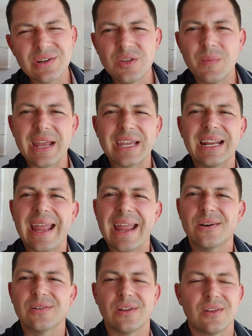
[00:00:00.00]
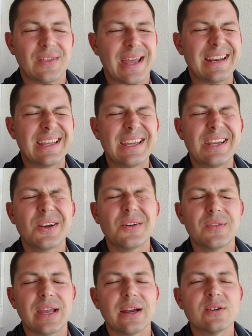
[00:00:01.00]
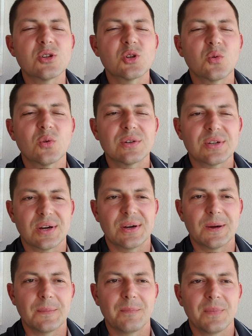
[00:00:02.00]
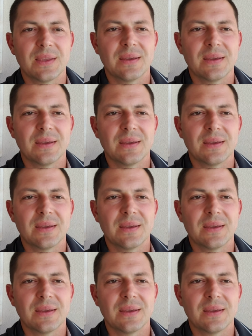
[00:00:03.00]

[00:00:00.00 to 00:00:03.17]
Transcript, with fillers: You might get a handle on that here and there short term,